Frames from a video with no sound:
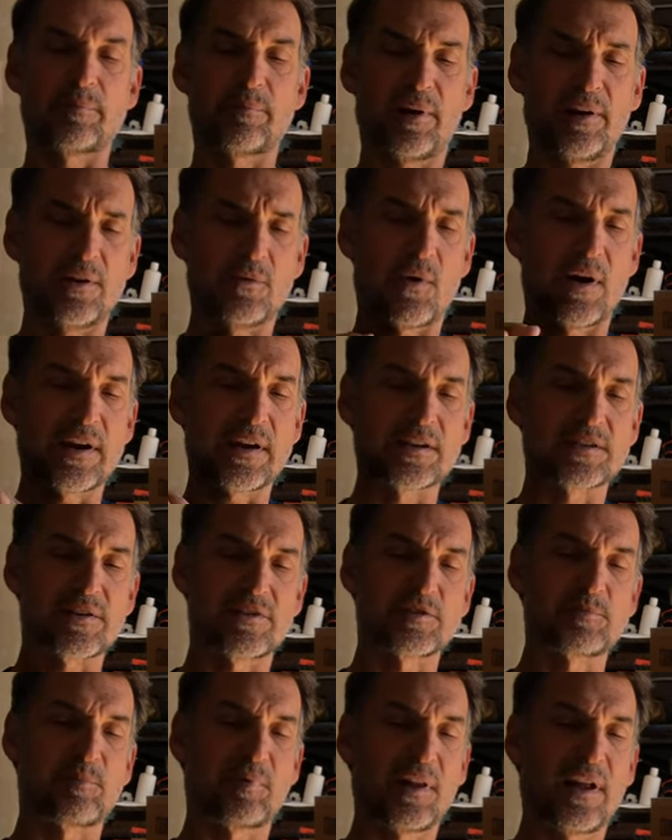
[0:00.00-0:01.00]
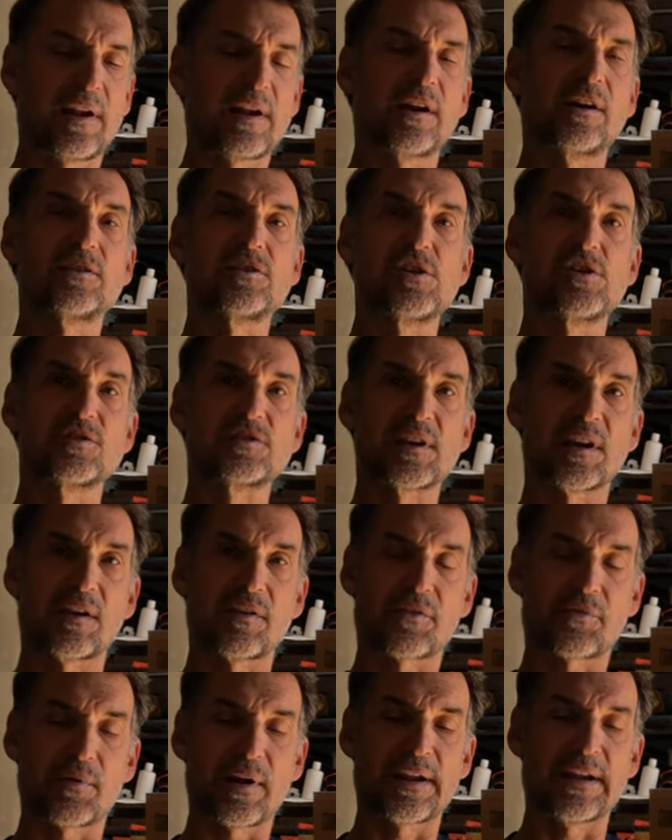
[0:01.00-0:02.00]
And partly why, because I was planning on using a
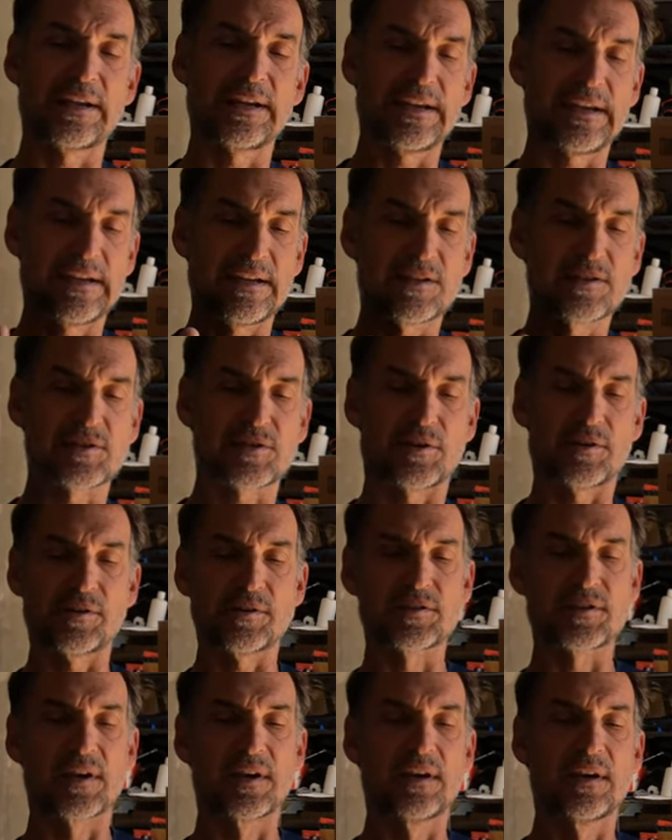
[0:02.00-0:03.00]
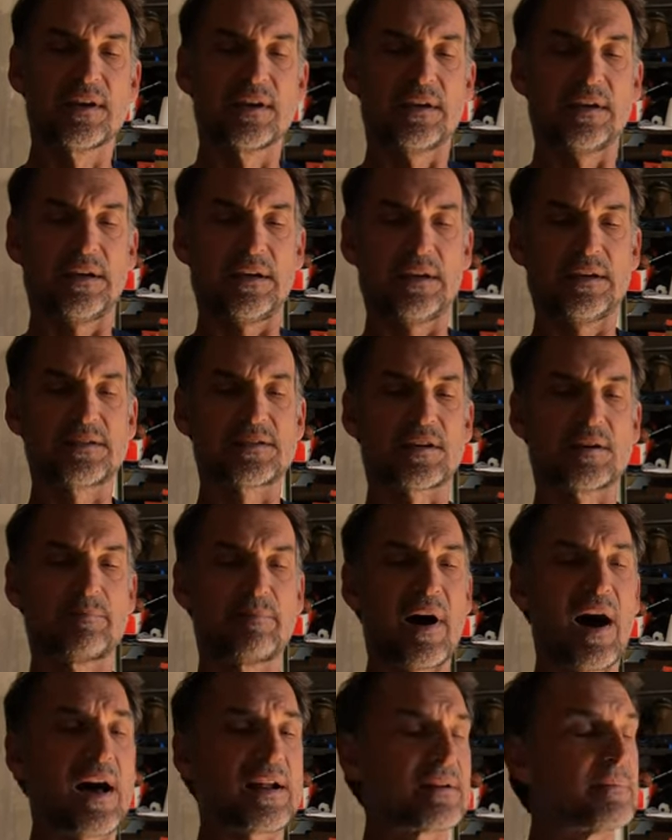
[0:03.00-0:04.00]
threaded inserts into the
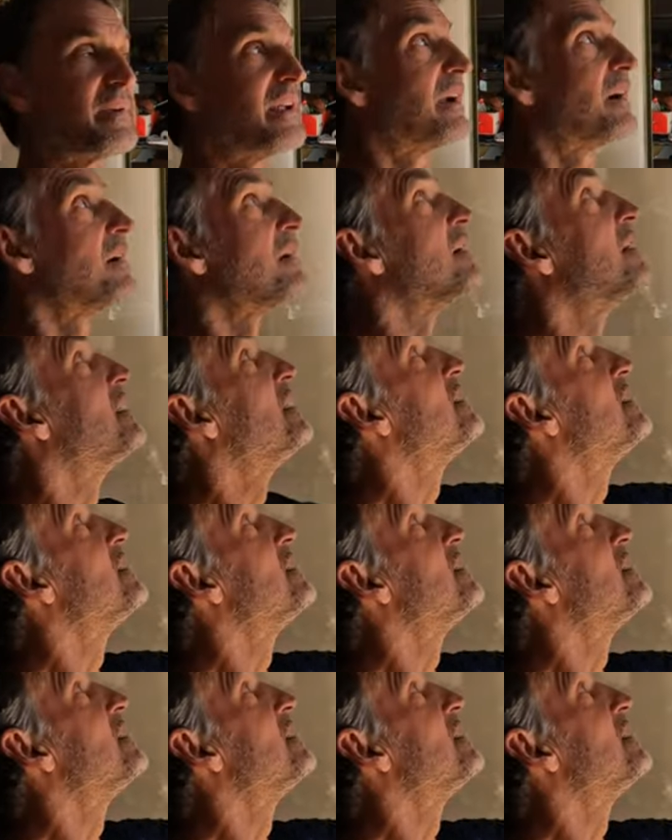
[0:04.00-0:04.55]
bottom here.